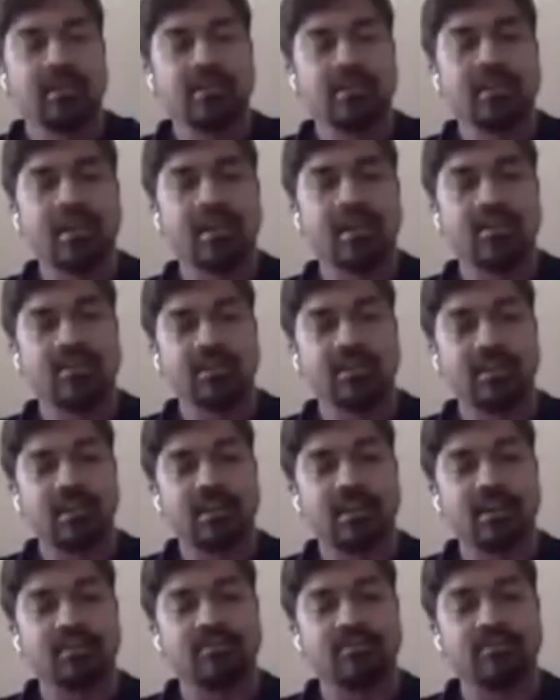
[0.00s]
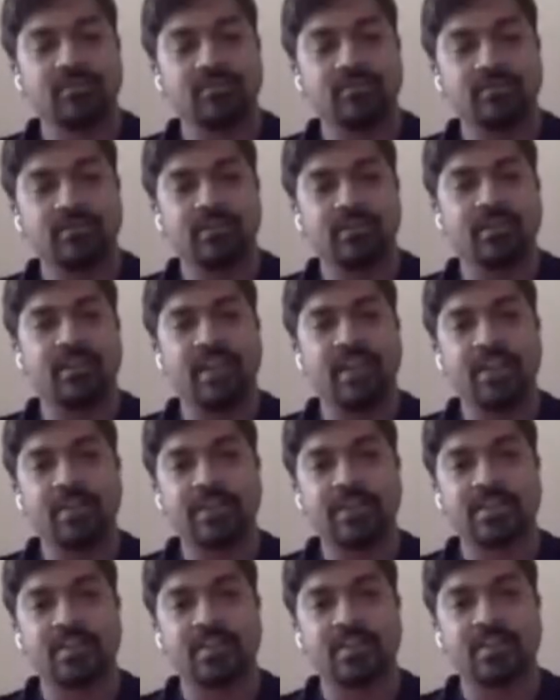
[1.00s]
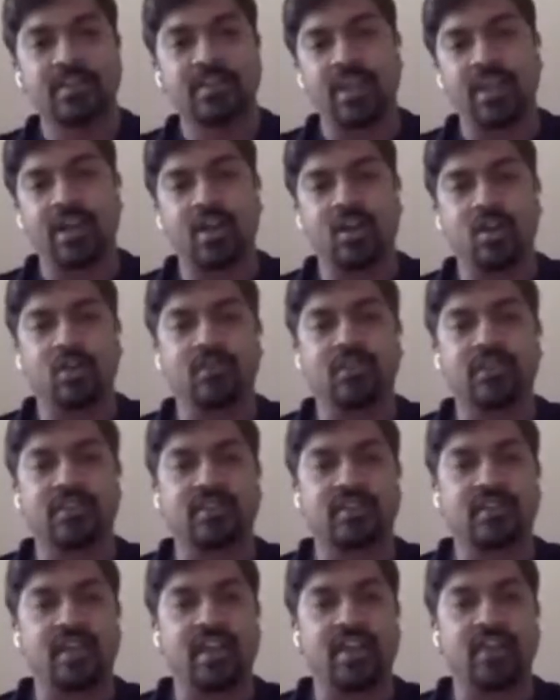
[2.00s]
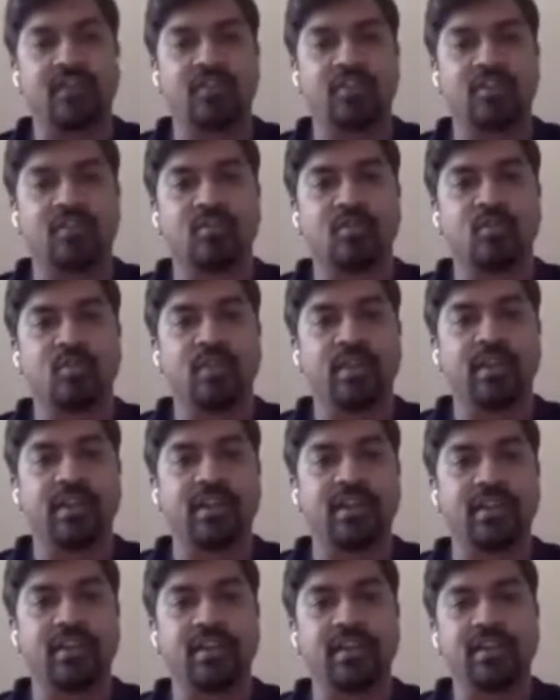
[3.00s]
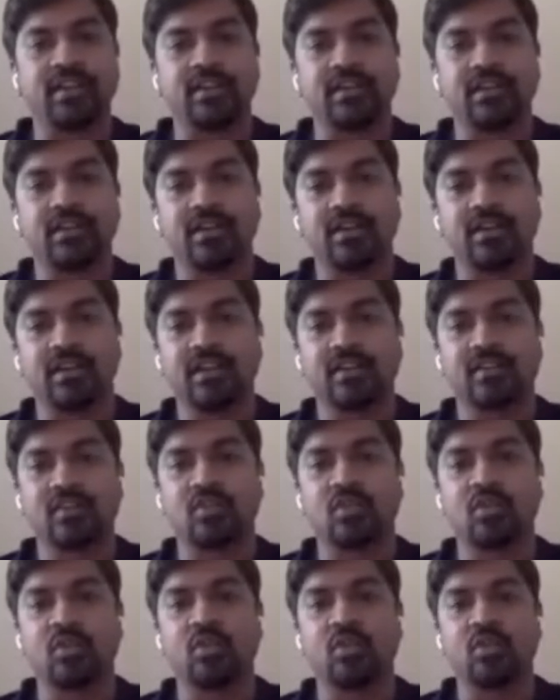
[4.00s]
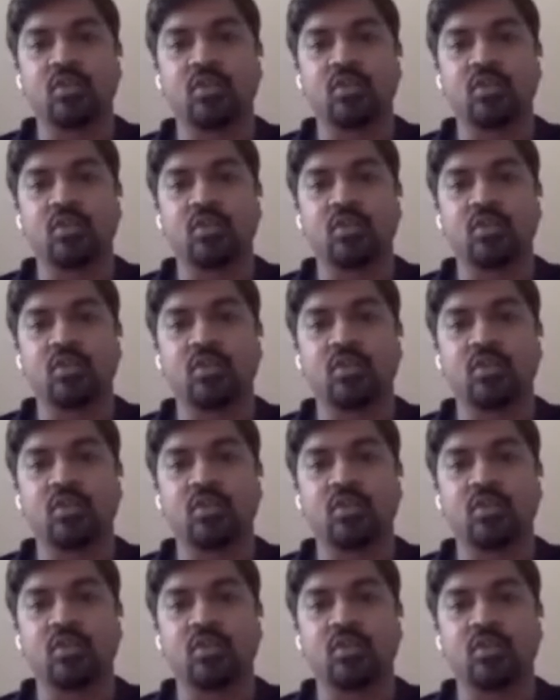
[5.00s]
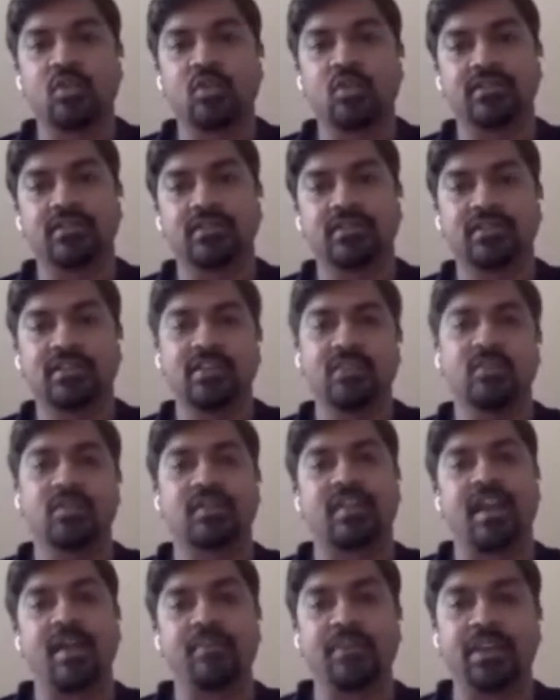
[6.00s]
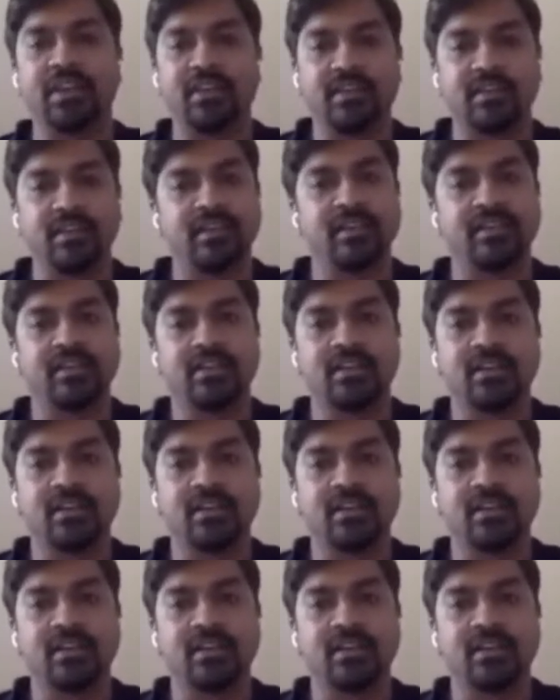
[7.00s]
Now, um, let me just break out of this slide for a moment and then uh, let's go see what's happening here.